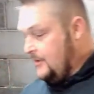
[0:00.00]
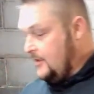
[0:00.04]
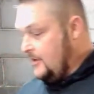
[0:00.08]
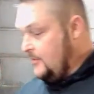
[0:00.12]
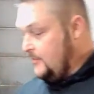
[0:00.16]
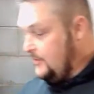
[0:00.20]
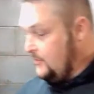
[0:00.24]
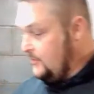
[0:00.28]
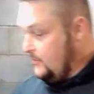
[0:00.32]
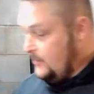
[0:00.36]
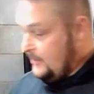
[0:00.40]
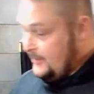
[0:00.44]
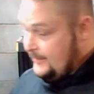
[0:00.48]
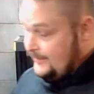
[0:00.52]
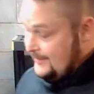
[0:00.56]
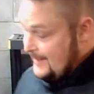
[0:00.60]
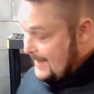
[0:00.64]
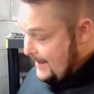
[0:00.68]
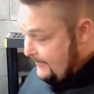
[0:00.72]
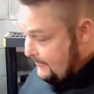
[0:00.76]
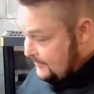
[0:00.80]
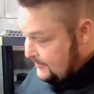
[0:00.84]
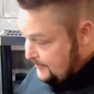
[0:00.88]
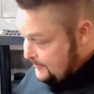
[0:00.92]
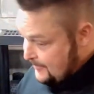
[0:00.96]
between
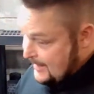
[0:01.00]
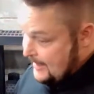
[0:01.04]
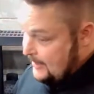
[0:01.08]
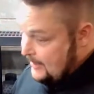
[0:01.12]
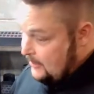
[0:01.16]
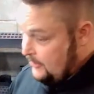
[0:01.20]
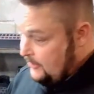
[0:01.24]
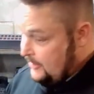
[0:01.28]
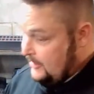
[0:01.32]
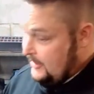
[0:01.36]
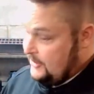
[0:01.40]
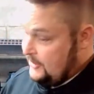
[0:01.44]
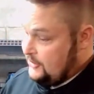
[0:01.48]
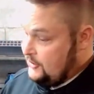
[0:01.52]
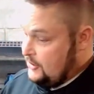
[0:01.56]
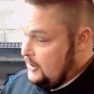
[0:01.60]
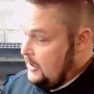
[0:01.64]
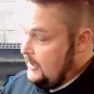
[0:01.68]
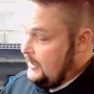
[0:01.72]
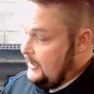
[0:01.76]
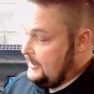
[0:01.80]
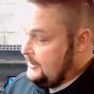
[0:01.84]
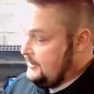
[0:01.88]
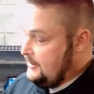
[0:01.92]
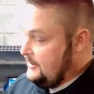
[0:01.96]
having to buy all the
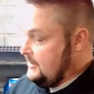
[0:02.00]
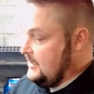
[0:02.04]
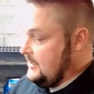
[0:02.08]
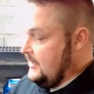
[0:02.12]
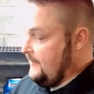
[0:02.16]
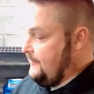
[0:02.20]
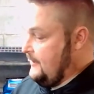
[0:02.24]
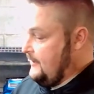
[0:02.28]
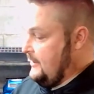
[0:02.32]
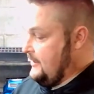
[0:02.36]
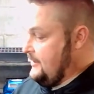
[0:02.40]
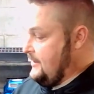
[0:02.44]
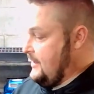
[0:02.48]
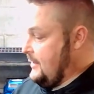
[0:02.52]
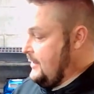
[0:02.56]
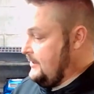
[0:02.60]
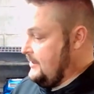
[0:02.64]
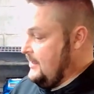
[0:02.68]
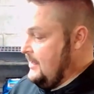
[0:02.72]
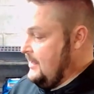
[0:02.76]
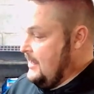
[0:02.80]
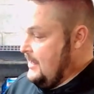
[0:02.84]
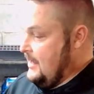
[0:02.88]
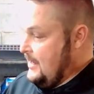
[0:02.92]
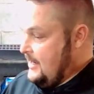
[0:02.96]
electronics and stuff like that.
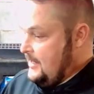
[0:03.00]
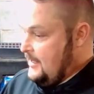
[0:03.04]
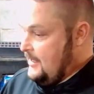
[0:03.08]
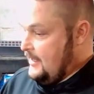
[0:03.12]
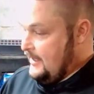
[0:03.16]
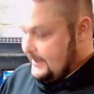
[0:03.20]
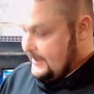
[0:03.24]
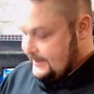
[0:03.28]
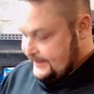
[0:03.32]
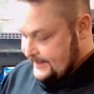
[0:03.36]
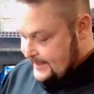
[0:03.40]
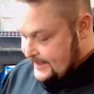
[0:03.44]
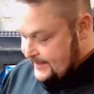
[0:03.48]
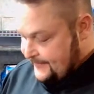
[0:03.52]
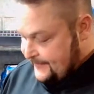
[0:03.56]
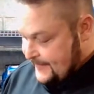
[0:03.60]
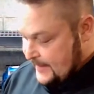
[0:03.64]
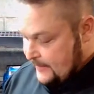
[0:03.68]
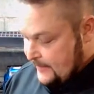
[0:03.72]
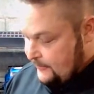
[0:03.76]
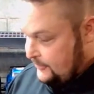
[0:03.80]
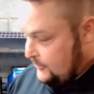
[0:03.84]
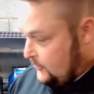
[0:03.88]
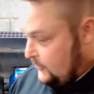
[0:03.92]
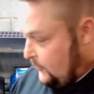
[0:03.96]
Like I said, if I
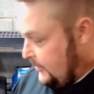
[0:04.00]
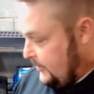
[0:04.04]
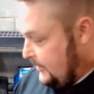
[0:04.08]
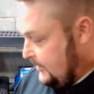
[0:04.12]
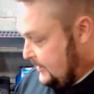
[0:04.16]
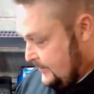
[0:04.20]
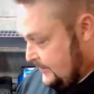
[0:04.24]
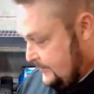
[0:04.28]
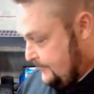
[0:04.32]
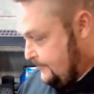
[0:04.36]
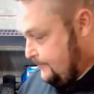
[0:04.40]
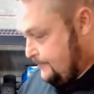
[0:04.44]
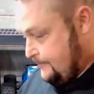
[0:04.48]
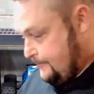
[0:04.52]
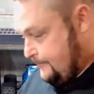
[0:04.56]
was going to,